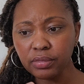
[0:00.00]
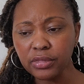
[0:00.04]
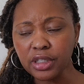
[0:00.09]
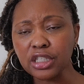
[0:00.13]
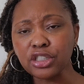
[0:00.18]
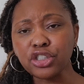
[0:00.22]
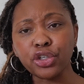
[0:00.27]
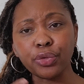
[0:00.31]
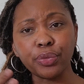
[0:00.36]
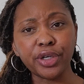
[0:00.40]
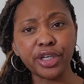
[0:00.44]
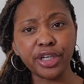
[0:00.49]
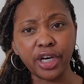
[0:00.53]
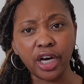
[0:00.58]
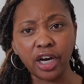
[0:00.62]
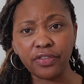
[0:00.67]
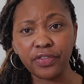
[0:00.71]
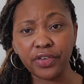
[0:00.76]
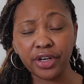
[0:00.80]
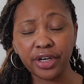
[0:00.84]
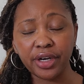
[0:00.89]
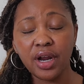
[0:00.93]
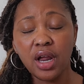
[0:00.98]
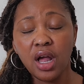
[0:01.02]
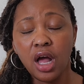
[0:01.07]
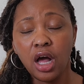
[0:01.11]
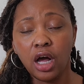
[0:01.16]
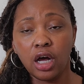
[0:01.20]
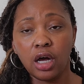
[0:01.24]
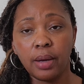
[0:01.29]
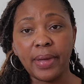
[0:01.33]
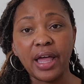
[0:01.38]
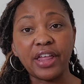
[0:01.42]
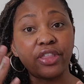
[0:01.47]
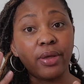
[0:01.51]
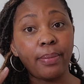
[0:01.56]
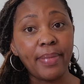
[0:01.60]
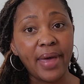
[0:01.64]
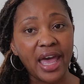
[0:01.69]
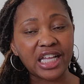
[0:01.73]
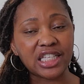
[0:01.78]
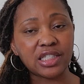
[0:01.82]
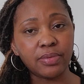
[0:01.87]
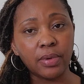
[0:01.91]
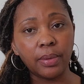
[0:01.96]
to recover at the
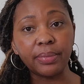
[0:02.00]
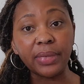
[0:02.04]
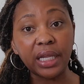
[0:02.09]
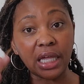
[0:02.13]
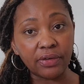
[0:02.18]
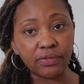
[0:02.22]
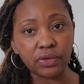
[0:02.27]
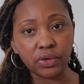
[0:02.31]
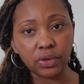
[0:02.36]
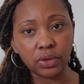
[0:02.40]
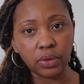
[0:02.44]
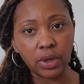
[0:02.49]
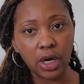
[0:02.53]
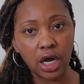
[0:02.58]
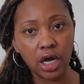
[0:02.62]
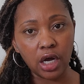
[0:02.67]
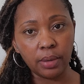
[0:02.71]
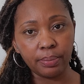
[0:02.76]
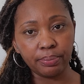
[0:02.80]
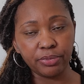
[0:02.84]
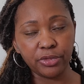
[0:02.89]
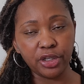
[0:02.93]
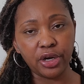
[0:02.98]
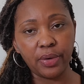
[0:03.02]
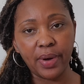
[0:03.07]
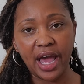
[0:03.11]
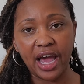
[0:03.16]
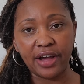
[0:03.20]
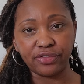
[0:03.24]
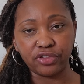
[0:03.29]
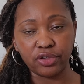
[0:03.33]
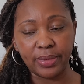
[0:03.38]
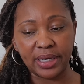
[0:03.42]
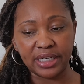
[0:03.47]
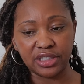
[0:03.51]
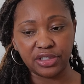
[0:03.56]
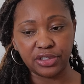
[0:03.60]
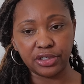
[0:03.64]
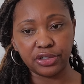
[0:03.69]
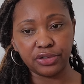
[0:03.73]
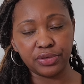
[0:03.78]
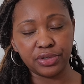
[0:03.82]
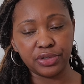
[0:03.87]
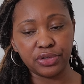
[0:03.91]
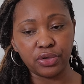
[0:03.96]
maximum level, you know, after my
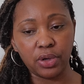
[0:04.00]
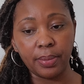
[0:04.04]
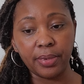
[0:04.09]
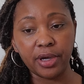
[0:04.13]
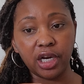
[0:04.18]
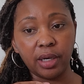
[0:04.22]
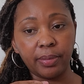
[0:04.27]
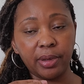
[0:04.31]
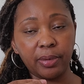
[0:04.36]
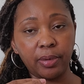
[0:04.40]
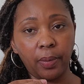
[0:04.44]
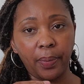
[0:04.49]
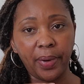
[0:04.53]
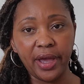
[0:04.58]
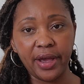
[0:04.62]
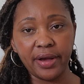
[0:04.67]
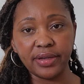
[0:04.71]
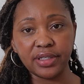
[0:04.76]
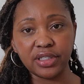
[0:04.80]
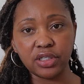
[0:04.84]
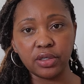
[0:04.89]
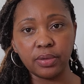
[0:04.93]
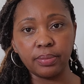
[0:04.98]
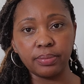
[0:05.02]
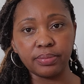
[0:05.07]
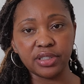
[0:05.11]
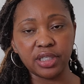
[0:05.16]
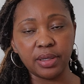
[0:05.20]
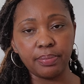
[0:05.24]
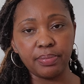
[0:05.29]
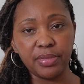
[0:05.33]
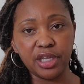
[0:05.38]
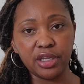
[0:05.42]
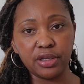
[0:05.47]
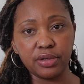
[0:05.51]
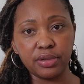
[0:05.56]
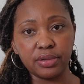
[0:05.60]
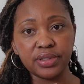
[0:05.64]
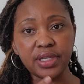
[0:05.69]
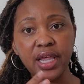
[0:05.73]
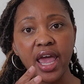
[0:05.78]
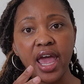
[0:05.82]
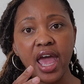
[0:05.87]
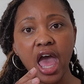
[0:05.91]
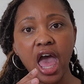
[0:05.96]
surgery. So I'm going to be preparing some meals,
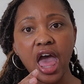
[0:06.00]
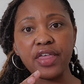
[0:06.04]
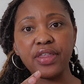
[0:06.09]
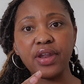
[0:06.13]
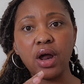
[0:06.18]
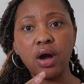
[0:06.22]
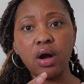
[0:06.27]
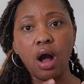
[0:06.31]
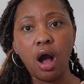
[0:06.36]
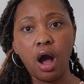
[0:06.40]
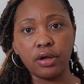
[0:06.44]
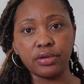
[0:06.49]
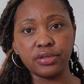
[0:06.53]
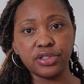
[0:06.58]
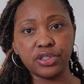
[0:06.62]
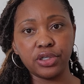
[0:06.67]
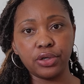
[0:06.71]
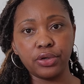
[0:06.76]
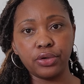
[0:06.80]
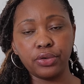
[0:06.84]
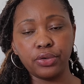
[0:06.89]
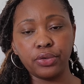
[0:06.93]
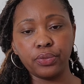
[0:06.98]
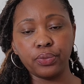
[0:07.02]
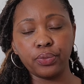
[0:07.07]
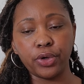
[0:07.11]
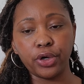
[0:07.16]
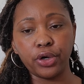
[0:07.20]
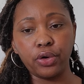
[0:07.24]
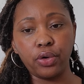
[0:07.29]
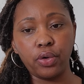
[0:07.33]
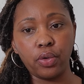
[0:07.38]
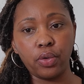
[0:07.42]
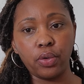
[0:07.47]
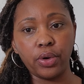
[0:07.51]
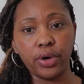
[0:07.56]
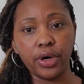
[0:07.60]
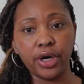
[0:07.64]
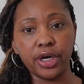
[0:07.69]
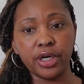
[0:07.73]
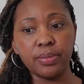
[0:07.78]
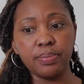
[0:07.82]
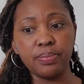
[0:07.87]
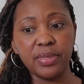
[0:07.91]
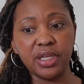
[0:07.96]
and then I'll also
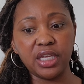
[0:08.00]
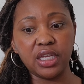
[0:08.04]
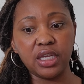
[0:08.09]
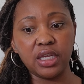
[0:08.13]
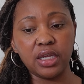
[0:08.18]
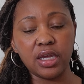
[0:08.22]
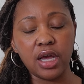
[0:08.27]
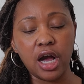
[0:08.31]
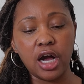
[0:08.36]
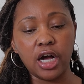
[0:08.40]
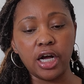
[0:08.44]
record me